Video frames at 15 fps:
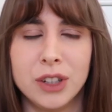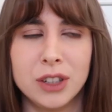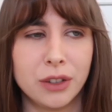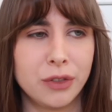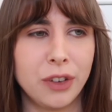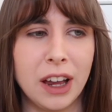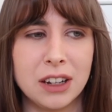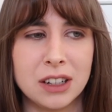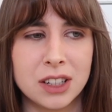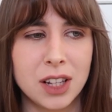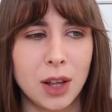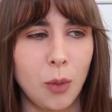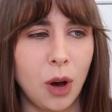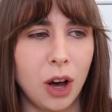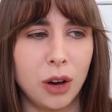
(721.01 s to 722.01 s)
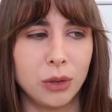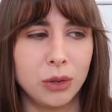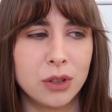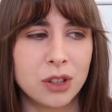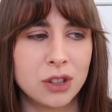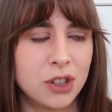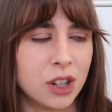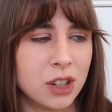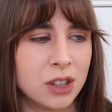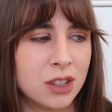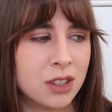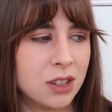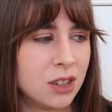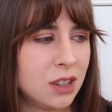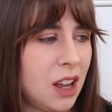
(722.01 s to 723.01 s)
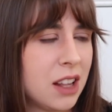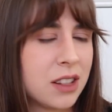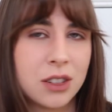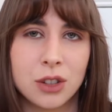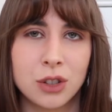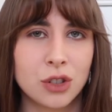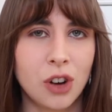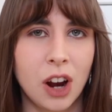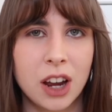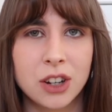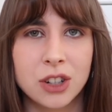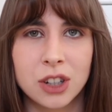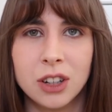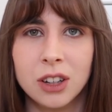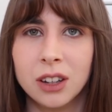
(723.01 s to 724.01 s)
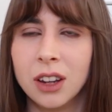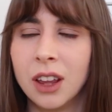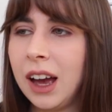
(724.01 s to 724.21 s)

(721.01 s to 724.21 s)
into fantasy worlds just as a distraction.